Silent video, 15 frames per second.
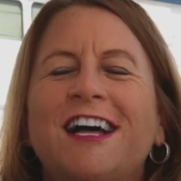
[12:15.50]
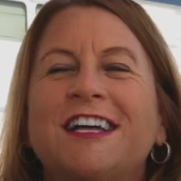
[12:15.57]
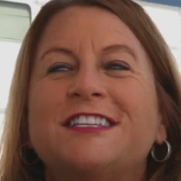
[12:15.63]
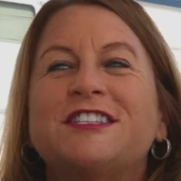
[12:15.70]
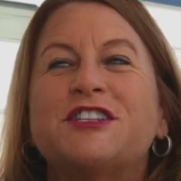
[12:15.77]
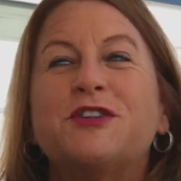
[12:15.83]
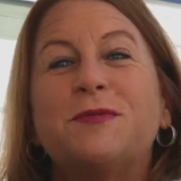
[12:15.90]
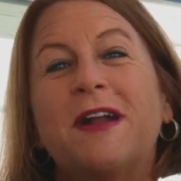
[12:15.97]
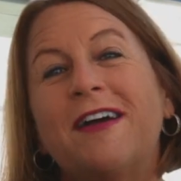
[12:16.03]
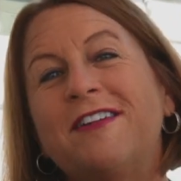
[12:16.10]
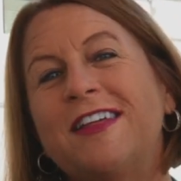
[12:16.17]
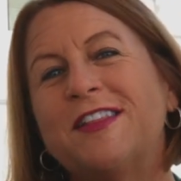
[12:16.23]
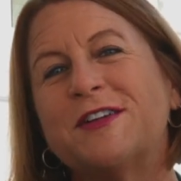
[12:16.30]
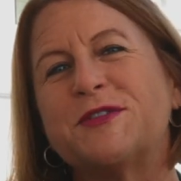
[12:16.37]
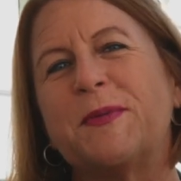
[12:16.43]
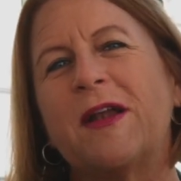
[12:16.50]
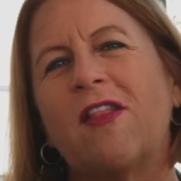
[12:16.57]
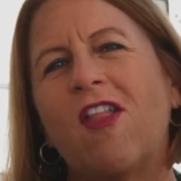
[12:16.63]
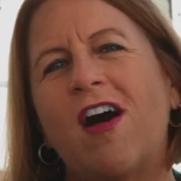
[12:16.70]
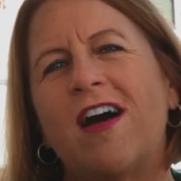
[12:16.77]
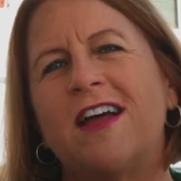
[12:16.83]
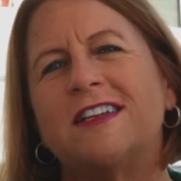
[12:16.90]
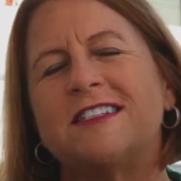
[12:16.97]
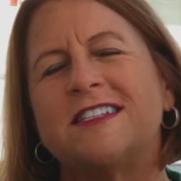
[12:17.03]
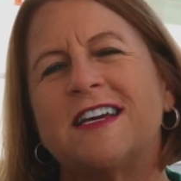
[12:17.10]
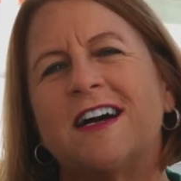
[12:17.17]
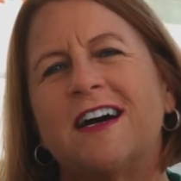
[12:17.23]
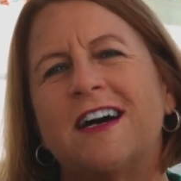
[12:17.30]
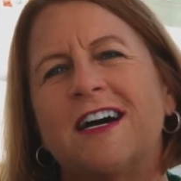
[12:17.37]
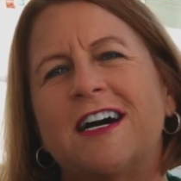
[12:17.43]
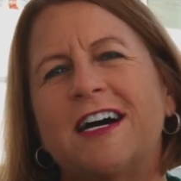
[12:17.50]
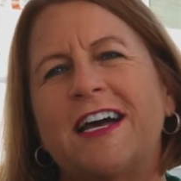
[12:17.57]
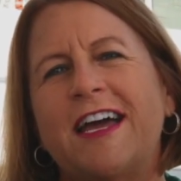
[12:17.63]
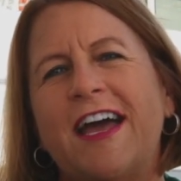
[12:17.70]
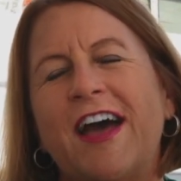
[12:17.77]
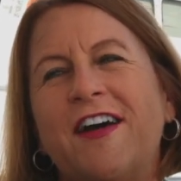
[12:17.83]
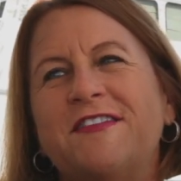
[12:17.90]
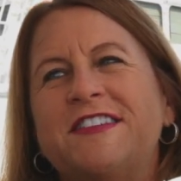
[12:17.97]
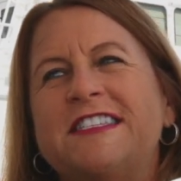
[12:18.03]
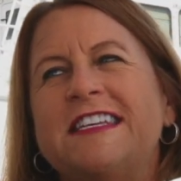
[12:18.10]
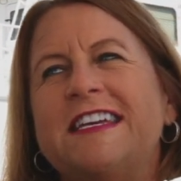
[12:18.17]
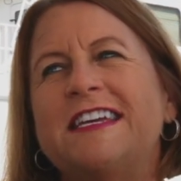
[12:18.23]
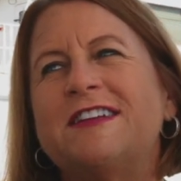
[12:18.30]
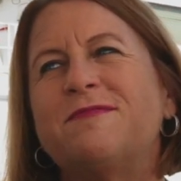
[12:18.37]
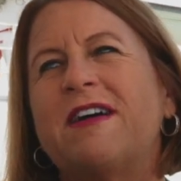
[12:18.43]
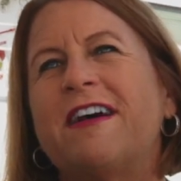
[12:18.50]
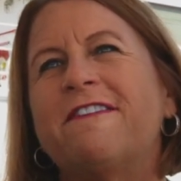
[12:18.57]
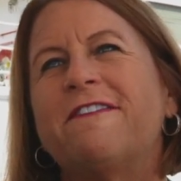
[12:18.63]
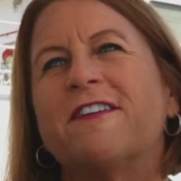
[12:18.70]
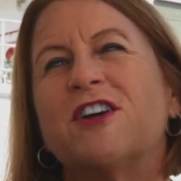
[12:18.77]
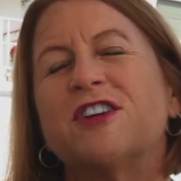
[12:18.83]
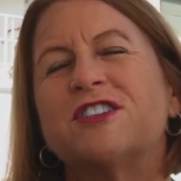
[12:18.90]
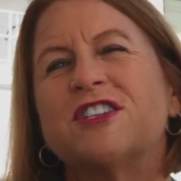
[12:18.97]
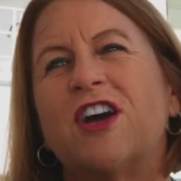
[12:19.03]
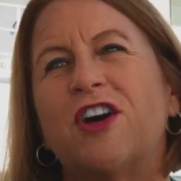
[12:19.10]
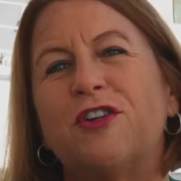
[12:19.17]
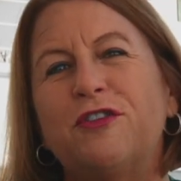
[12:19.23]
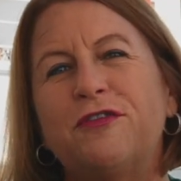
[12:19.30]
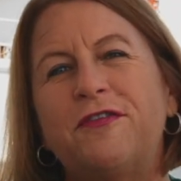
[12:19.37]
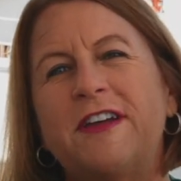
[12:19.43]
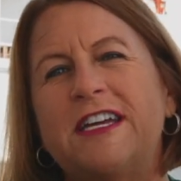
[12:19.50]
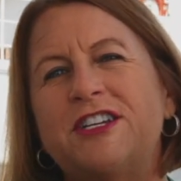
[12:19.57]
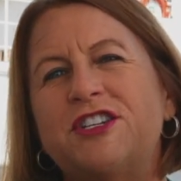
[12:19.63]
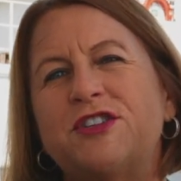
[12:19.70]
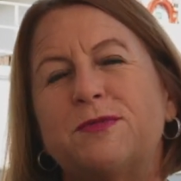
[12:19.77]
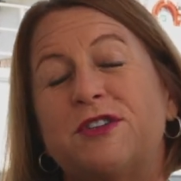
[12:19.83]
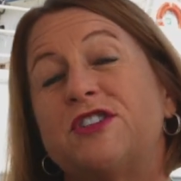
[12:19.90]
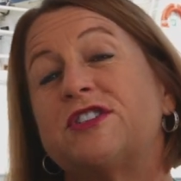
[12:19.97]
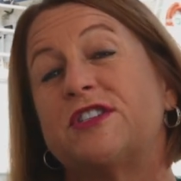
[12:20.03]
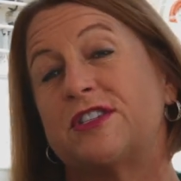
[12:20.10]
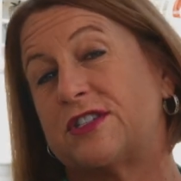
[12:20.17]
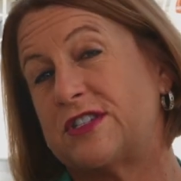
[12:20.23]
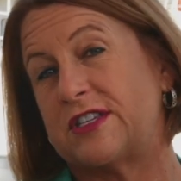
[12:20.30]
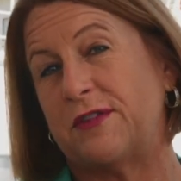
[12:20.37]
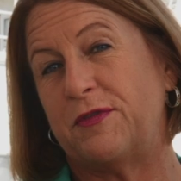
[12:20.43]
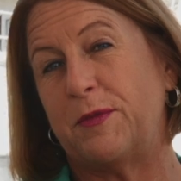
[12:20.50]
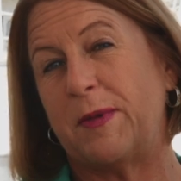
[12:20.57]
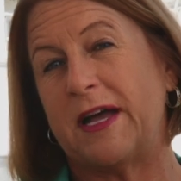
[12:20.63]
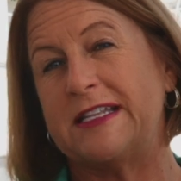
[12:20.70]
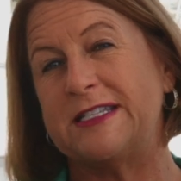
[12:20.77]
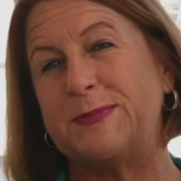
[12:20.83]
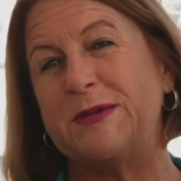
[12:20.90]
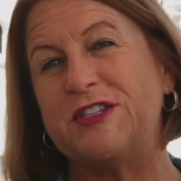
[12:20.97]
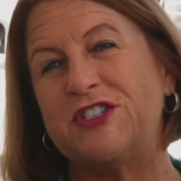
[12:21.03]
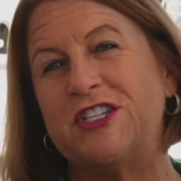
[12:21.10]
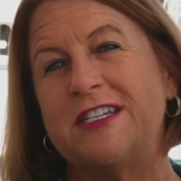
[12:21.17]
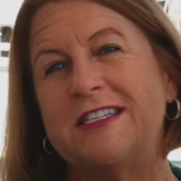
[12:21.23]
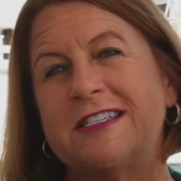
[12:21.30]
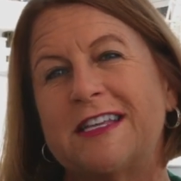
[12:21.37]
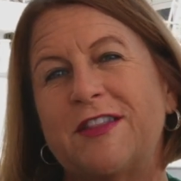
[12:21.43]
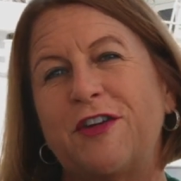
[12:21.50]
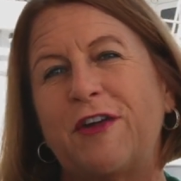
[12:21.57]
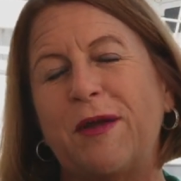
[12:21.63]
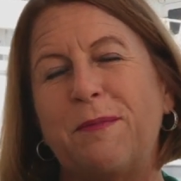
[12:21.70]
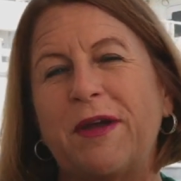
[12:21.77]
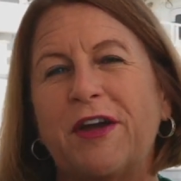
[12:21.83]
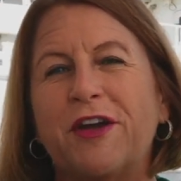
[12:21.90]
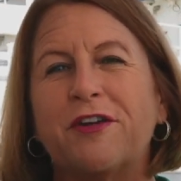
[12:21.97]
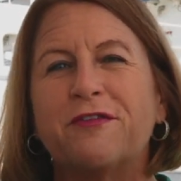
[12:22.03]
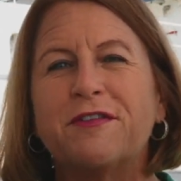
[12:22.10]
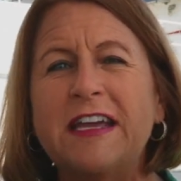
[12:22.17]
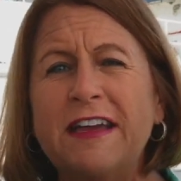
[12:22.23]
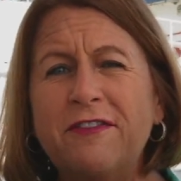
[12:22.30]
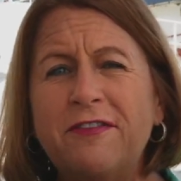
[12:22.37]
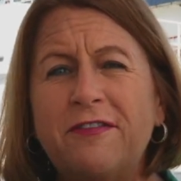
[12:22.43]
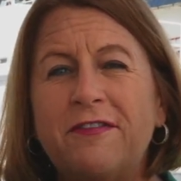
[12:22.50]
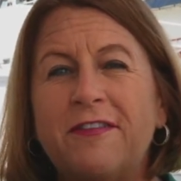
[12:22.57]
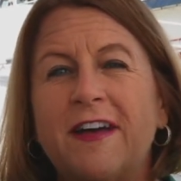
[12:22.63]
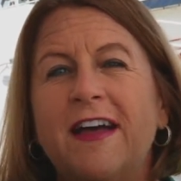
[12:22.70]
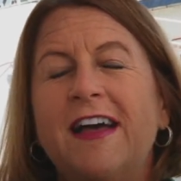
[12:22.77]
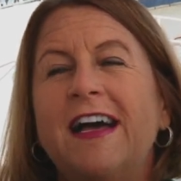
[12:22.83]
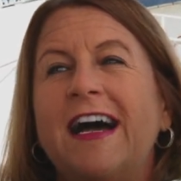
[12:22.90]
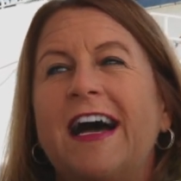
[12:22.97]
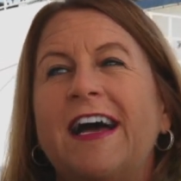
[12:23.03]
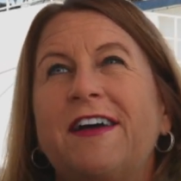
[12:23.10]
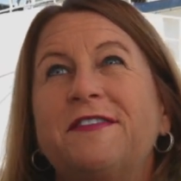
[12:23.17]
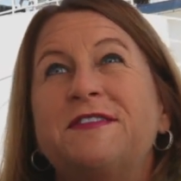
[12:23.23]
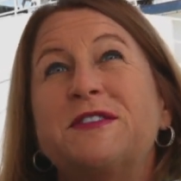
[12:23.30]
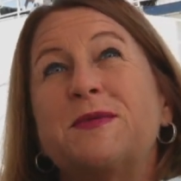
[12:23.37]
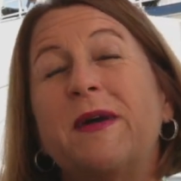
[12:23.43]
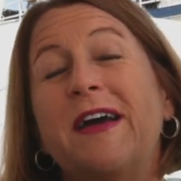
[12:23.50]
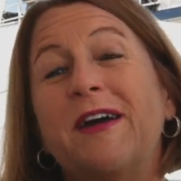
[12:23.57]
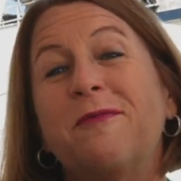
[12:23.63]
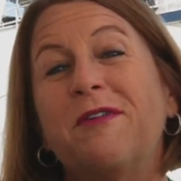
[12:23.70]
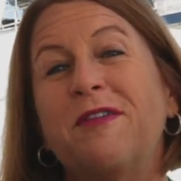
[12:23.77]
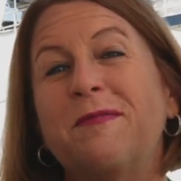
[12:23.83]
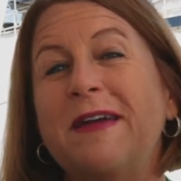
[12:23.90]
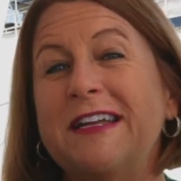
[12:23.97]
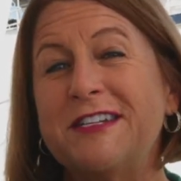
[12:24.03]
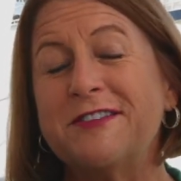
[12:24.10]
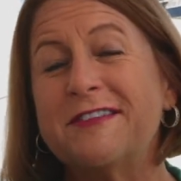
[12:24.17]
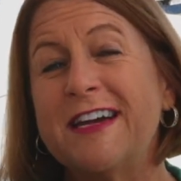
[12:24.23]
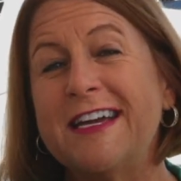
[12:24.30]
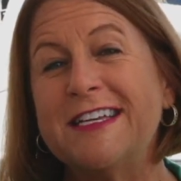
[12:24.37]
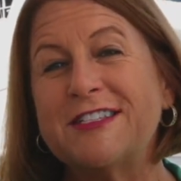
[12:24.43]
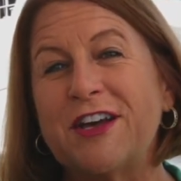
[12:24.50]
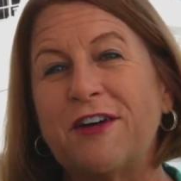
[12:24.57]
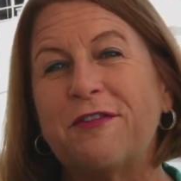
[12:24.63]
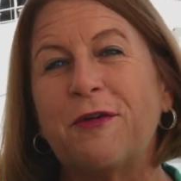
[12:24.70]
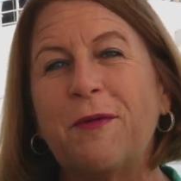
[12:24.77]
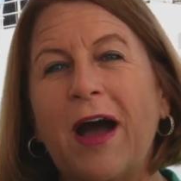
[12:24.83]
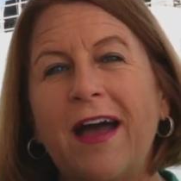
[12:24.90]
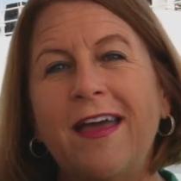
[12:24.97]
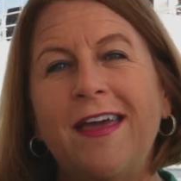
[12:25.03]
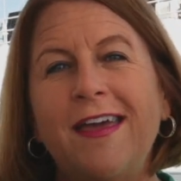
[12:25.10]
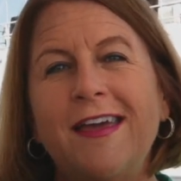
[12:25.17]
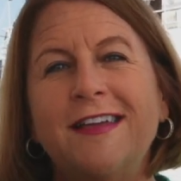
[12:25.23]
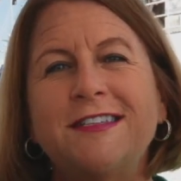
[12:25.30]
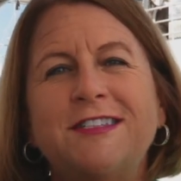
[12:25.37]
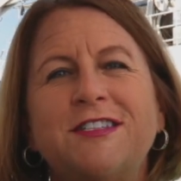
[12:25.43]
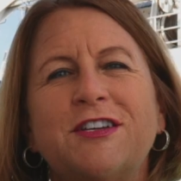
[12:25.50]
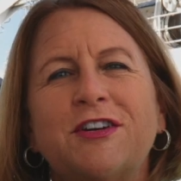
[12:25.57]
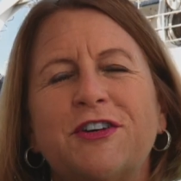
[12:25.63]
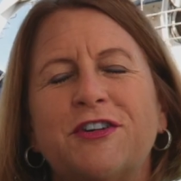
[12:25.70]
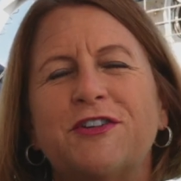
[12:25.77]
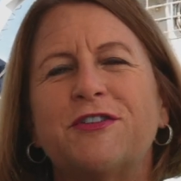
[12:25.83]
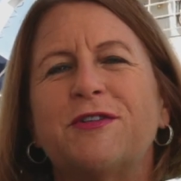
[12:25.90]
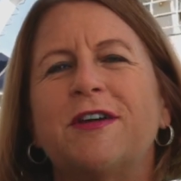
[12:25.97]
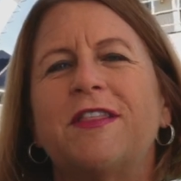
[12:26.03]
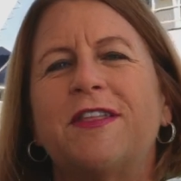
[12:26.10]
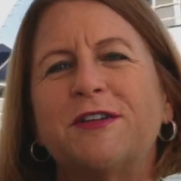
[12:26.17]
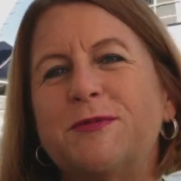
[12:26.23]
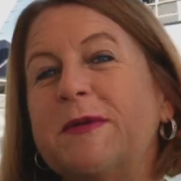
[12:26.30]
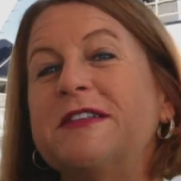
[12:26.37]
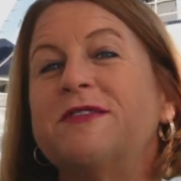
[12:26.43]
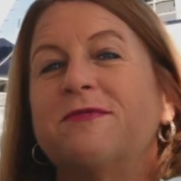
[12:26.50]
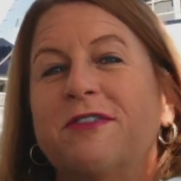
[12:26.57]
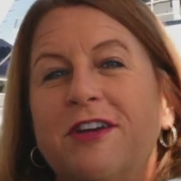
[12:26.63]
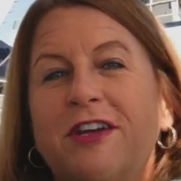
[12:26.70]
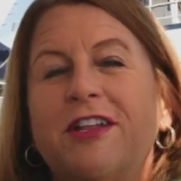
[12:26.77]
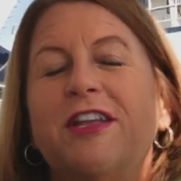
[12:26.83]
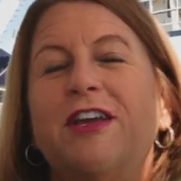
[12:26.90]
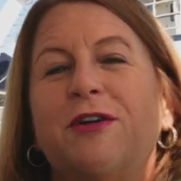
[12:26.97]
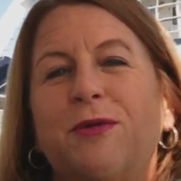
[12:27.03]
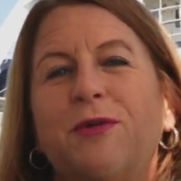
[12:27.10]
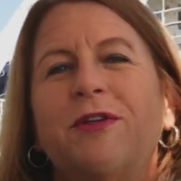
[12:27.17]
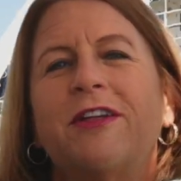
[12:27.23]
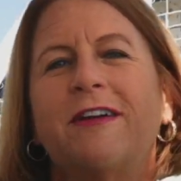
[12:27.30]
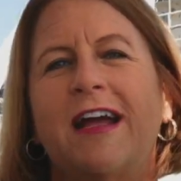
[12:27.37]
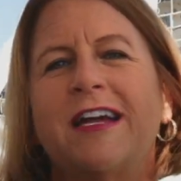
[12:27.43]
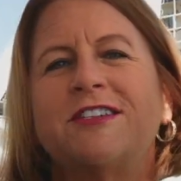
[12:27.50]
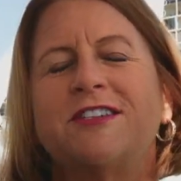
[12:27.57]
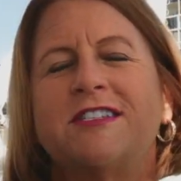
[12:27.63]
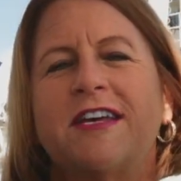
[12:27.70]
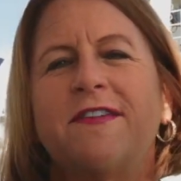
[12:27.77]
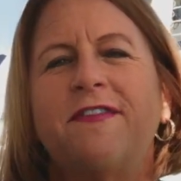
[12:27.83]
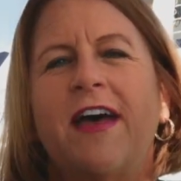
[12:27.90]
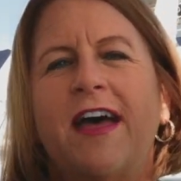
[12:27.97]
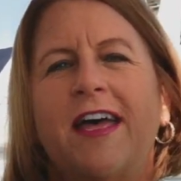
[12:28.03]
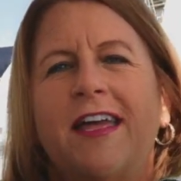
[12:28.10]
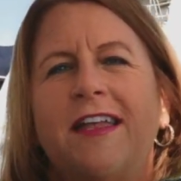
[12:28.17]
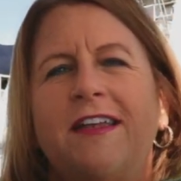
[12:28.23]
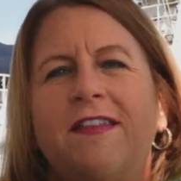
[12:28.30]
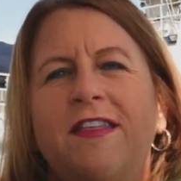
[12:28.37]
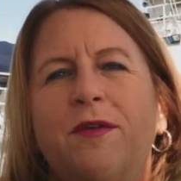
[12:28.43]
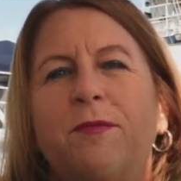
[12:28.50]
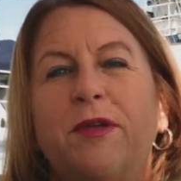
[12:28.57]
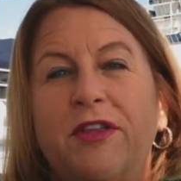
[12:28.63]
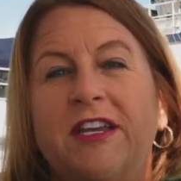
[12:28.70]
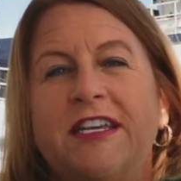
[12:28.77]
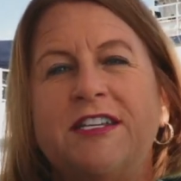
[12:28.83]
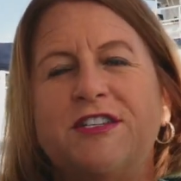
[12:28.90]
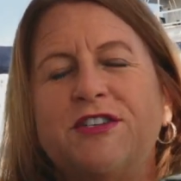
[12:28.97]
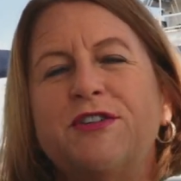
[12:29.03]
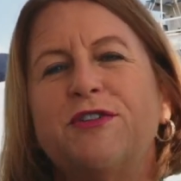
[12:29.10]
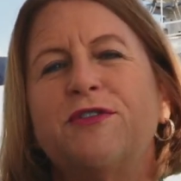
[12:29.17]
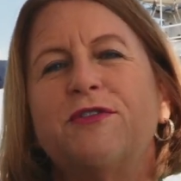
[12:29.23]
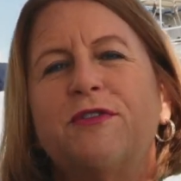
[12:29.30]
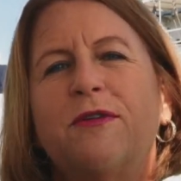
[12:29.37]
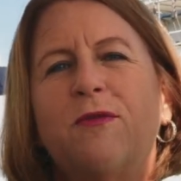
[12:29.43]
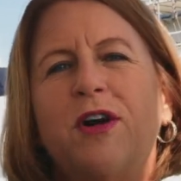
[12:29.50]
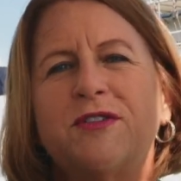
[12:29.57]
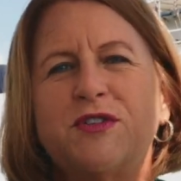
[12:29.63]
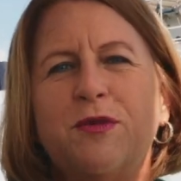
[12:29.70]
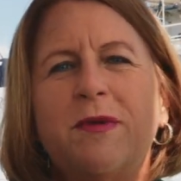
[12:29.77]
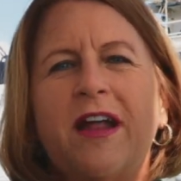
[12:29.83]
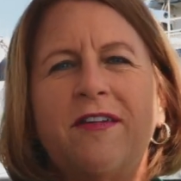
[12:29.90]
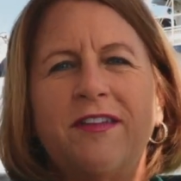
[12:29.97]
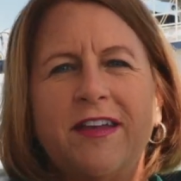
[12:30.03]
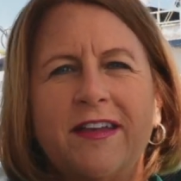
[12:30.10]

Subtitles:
Scuba diving, there's been a lot. I have seen my first cuttlefish, which is a cephalopod species on the Great Barrier Reef. I've swam with manta rays off Hawaii. So there's been some really cool interactions I've had the ability to do while scuba diving.